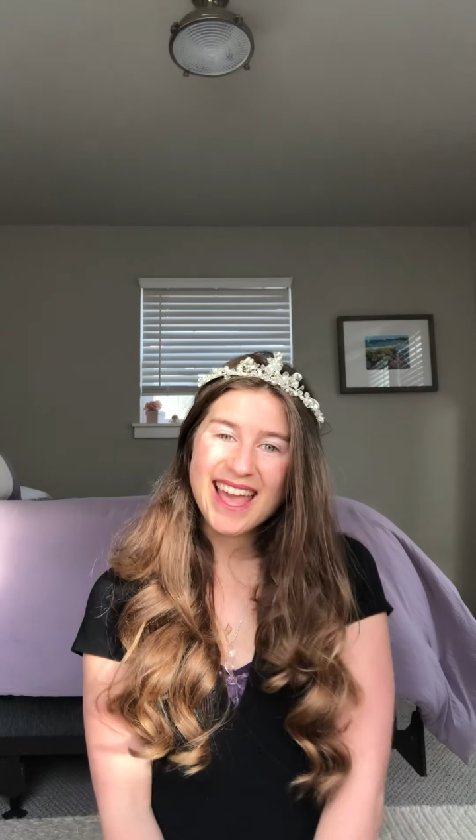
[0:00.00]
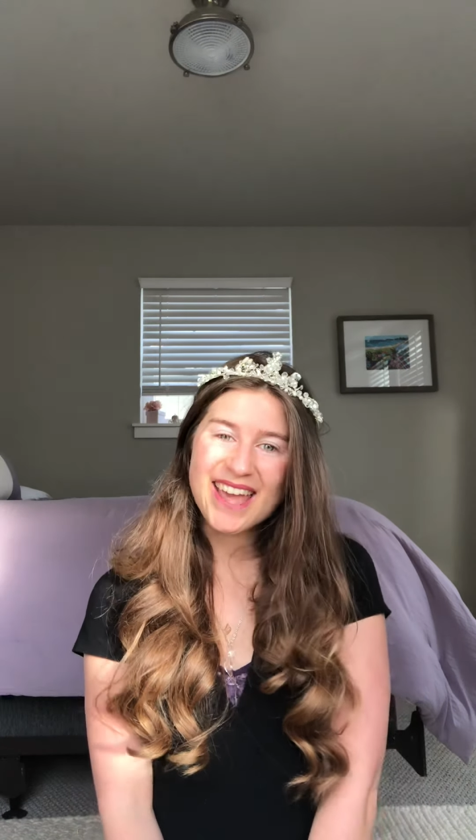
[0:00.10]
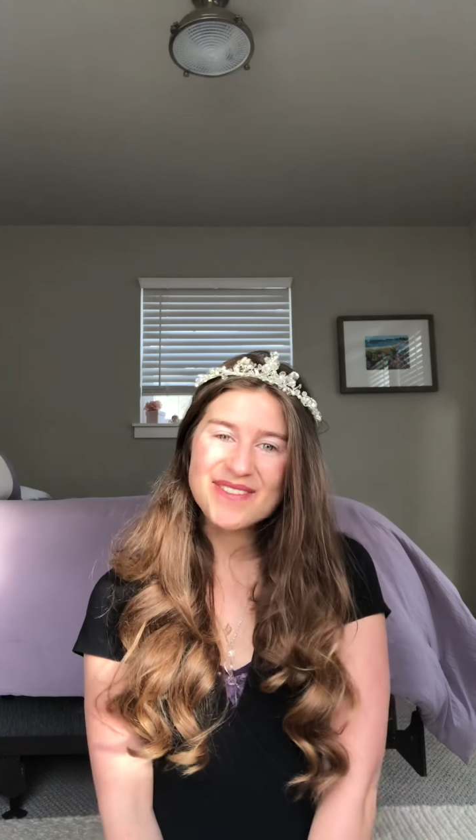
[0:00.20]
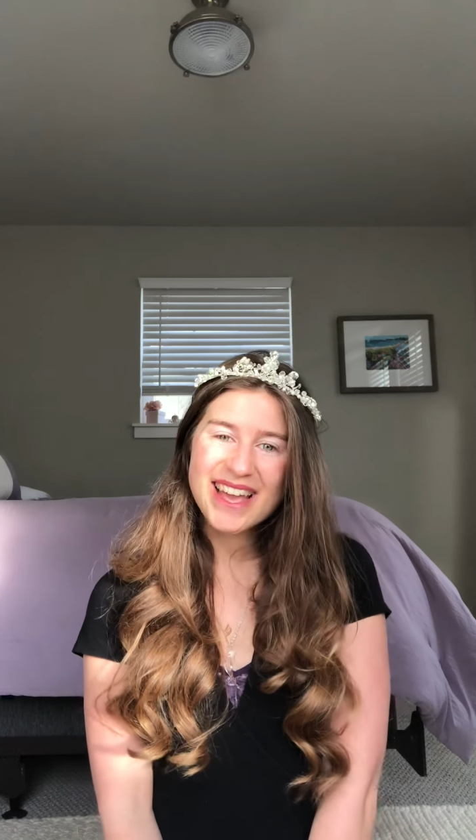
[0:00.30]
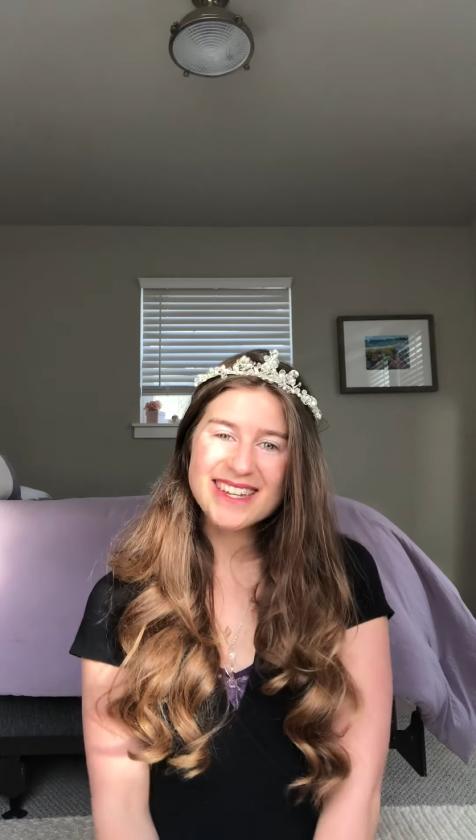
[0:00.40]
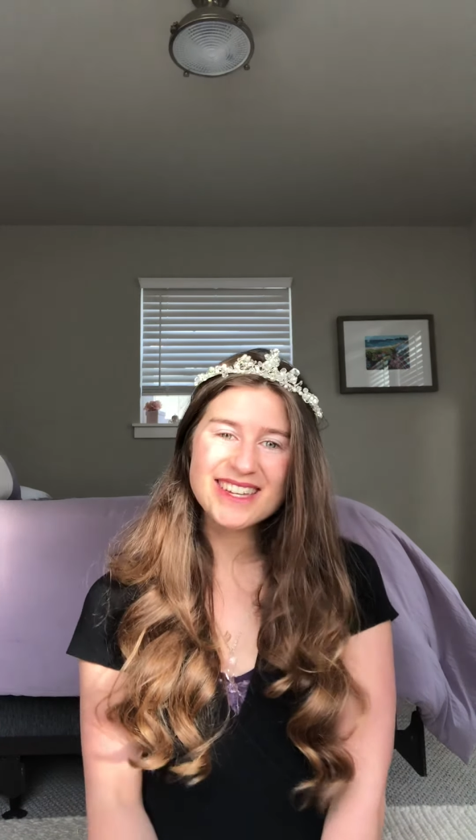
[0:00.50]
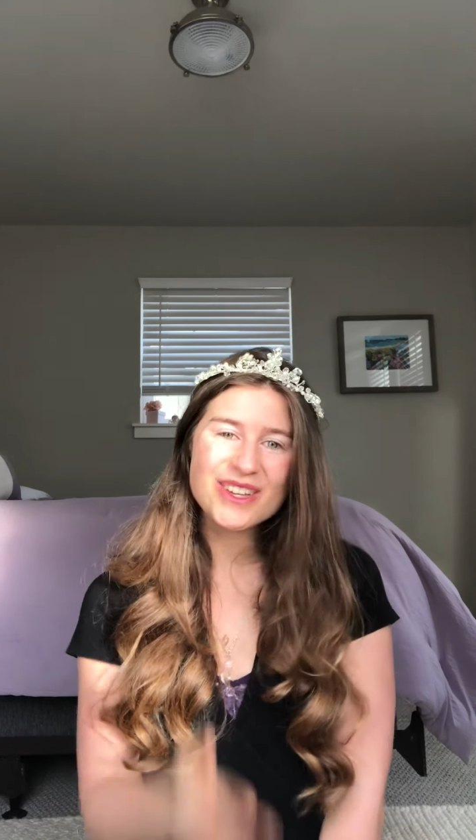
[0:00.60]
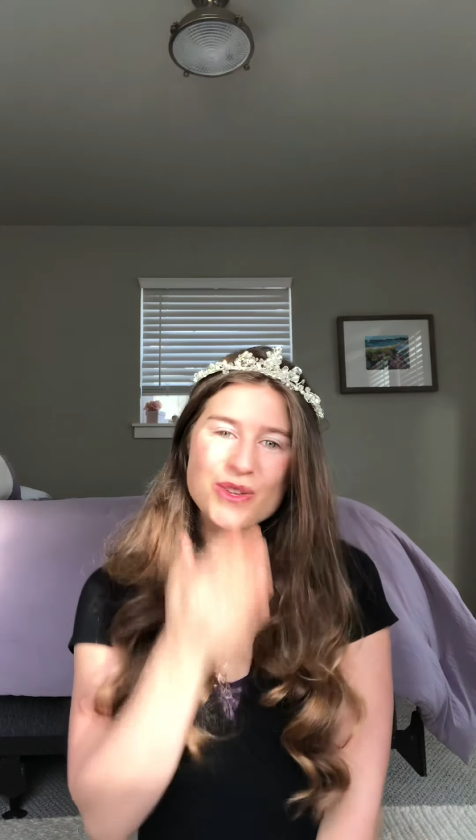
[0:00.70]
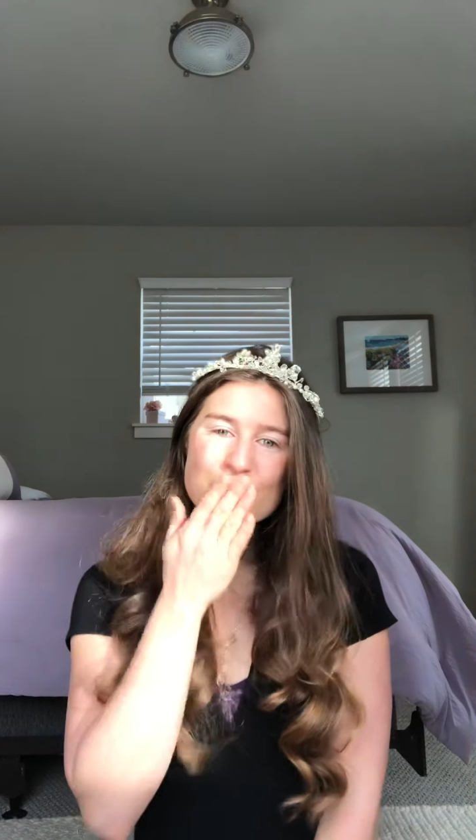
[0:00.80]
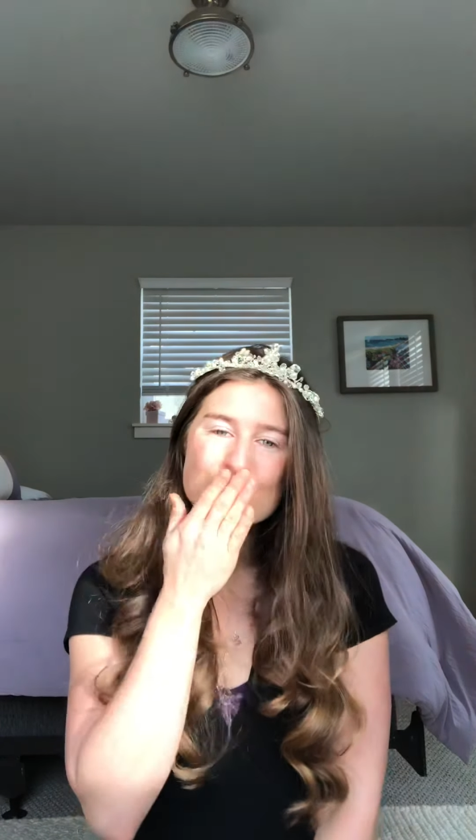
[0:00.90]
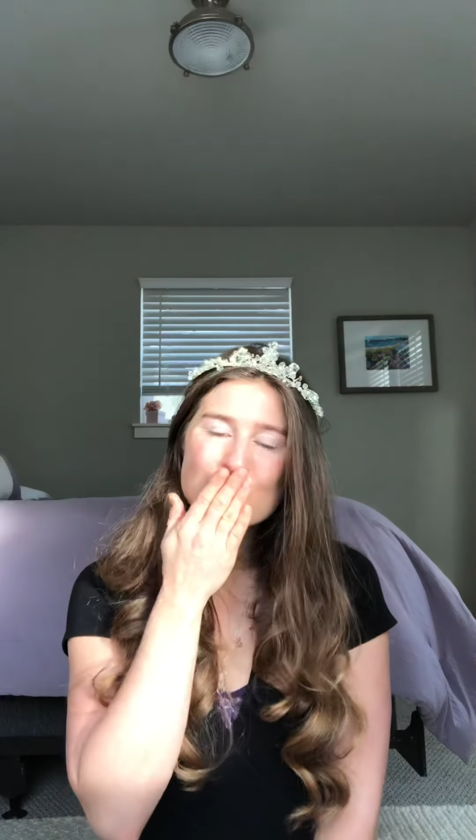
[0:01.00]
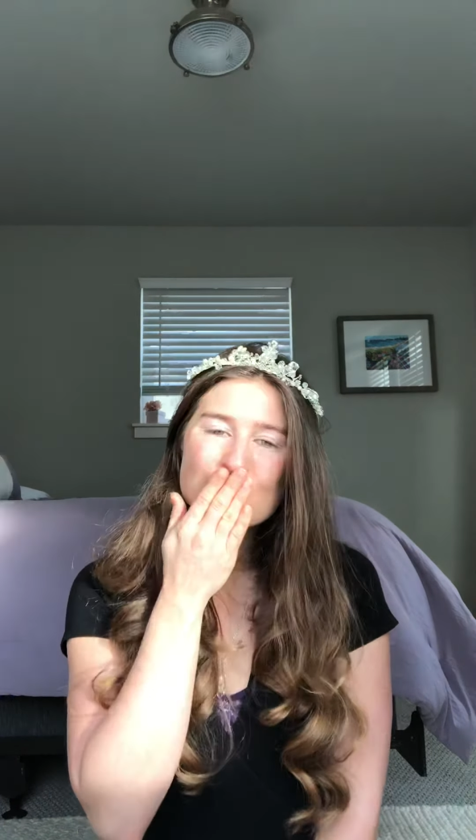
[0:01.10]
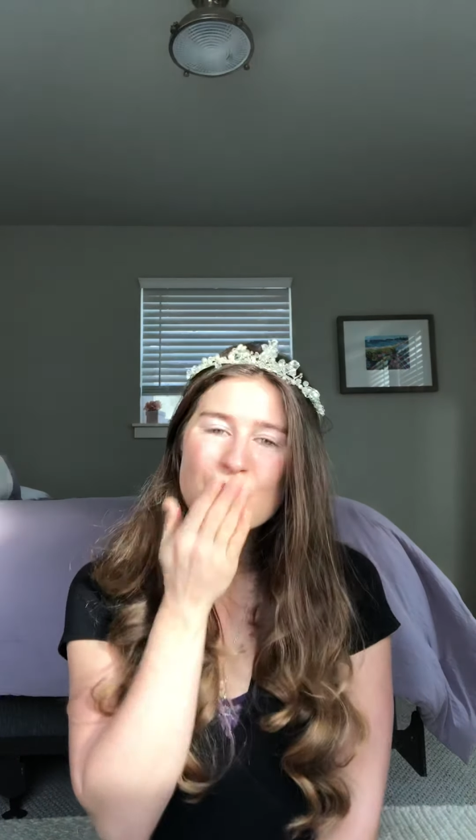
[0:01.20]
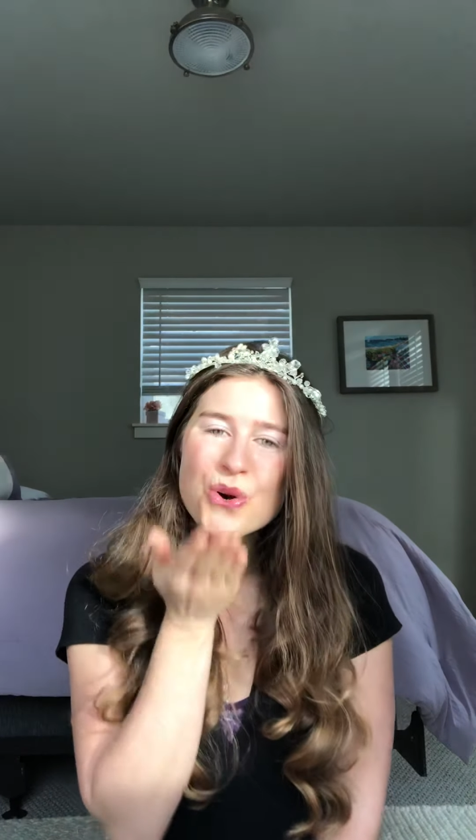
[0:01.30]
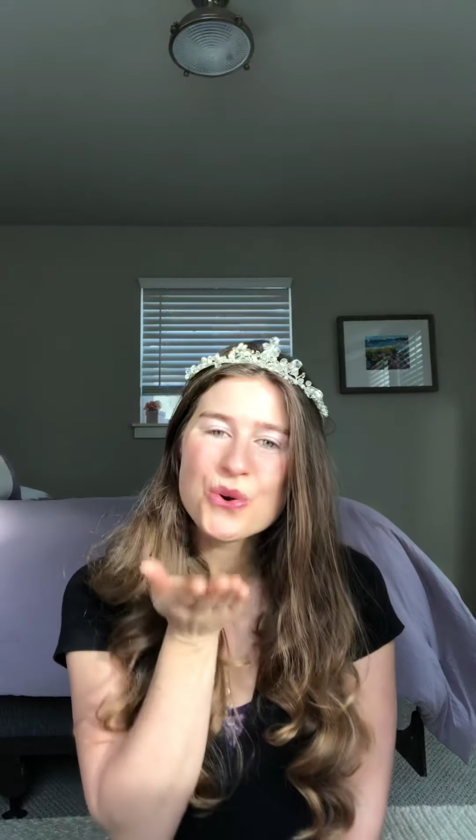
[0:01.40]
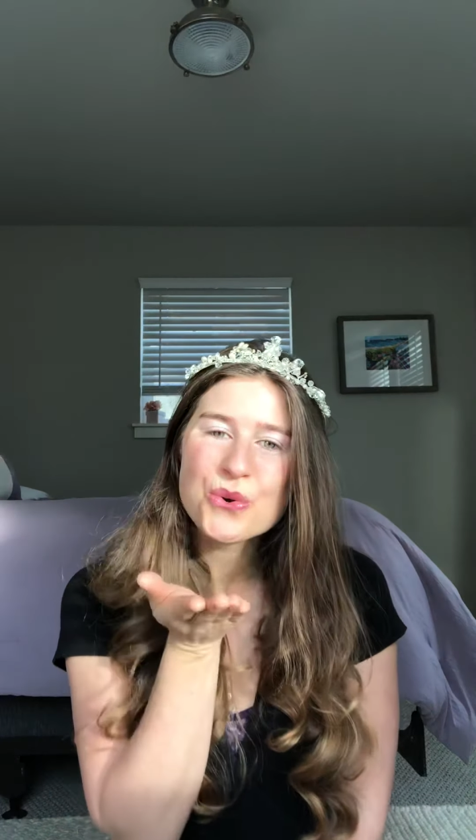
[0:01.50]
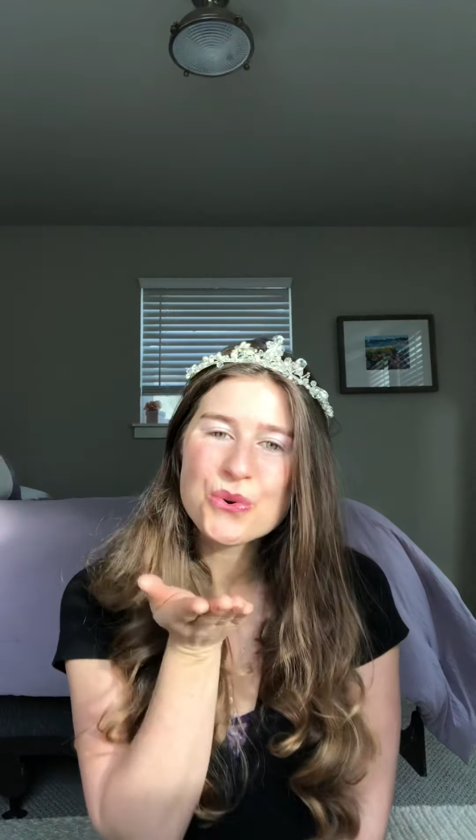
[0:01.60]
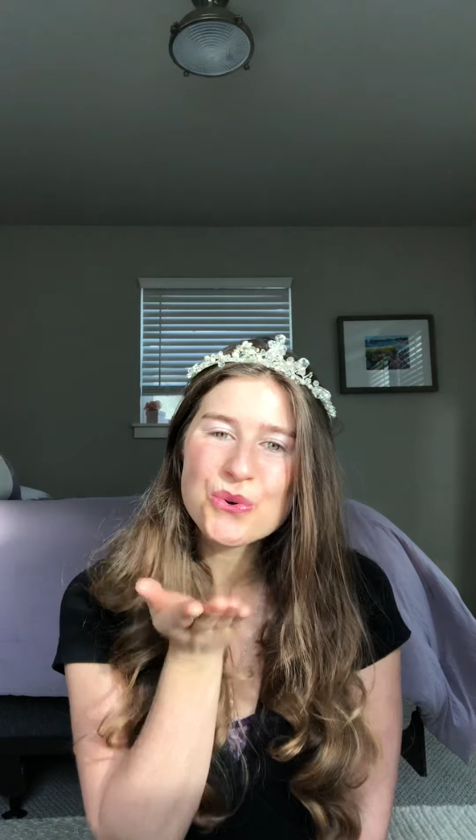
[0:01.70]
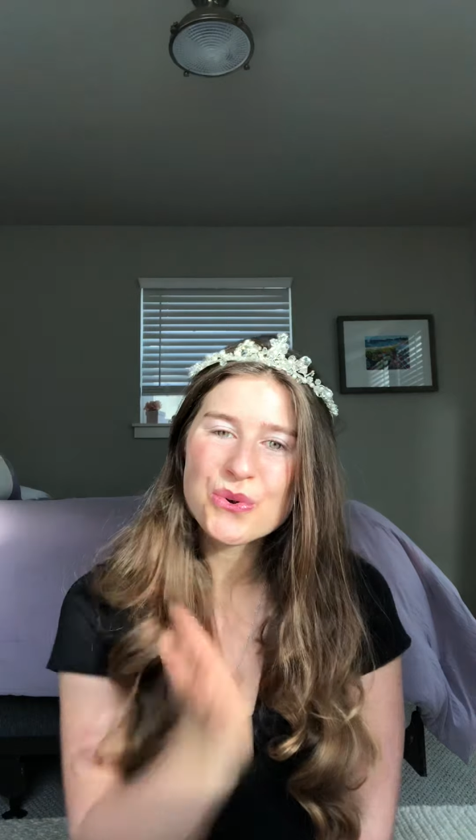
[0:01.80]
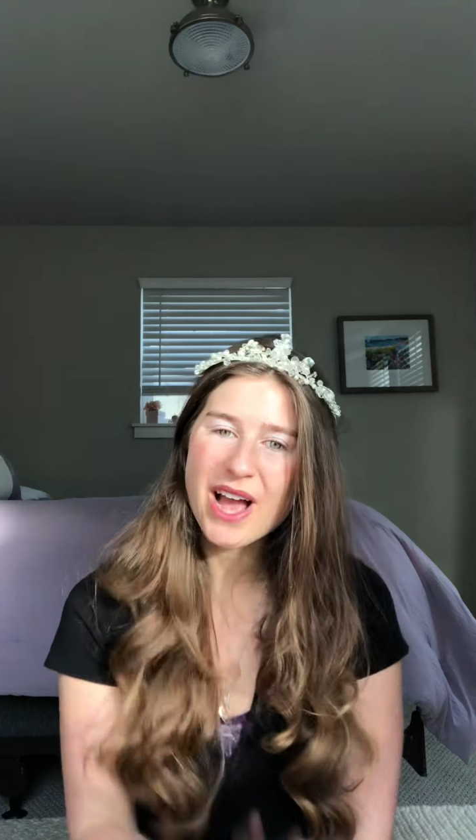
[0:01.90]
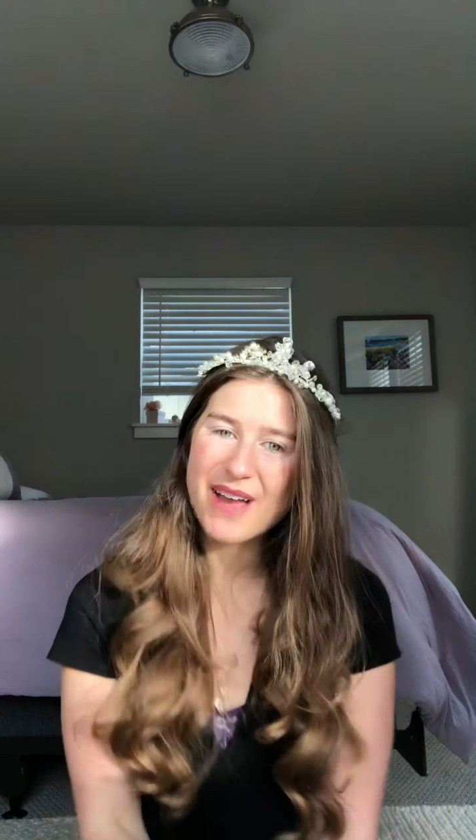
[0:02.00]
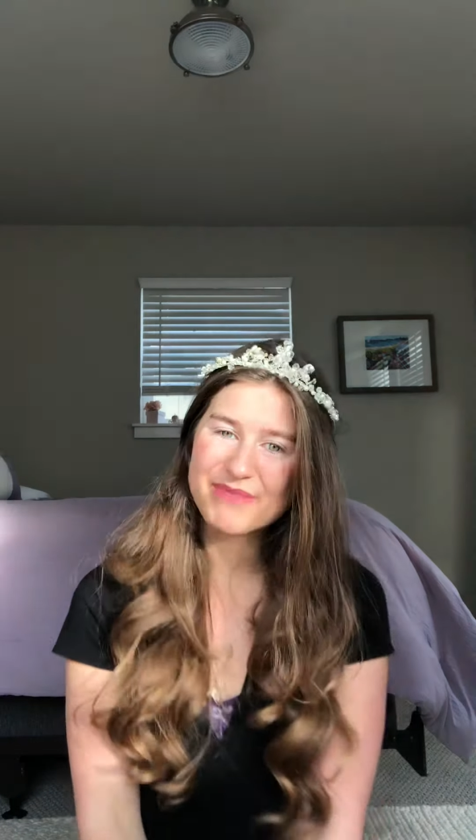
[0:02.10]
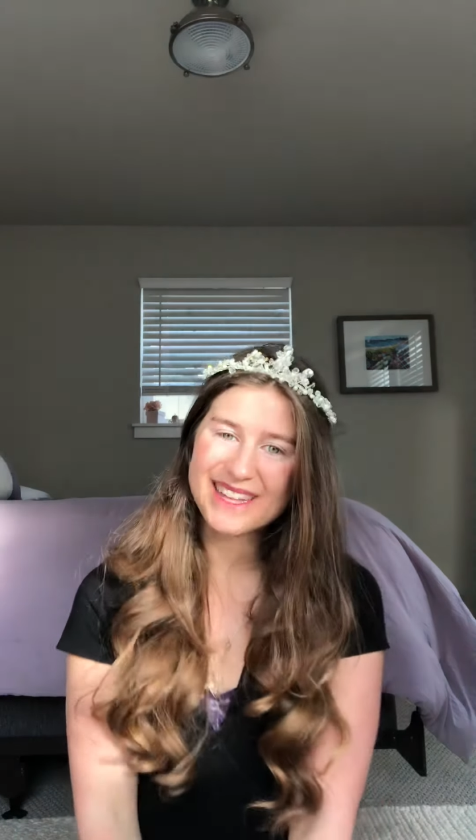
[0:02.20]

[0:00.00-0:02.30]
amen. I